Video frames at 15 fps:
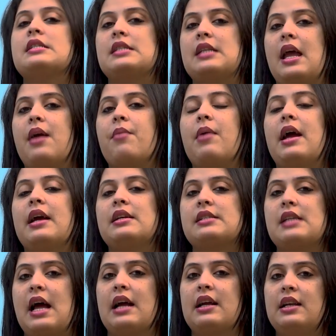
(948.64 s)
same
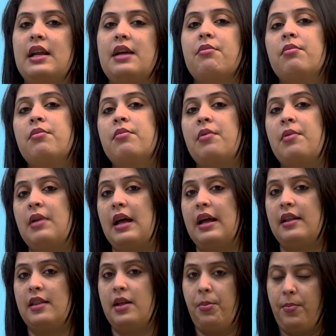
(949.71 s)
exactly
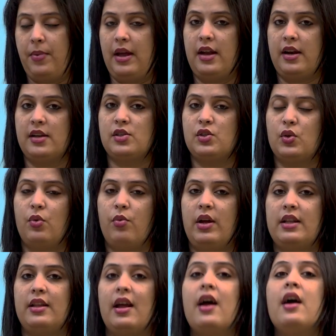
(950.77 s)
like the parents
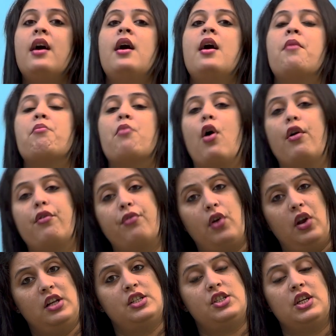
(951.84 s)
over there,
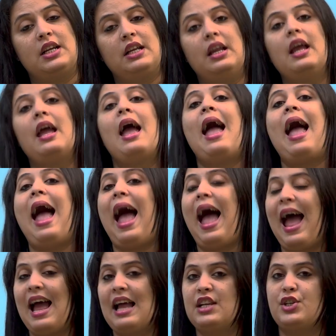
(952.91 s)
morphologically
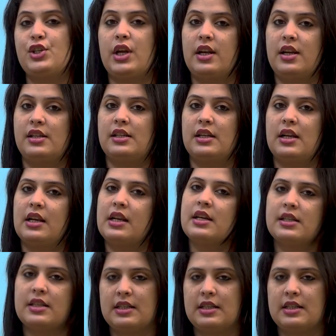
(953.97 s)
and genetically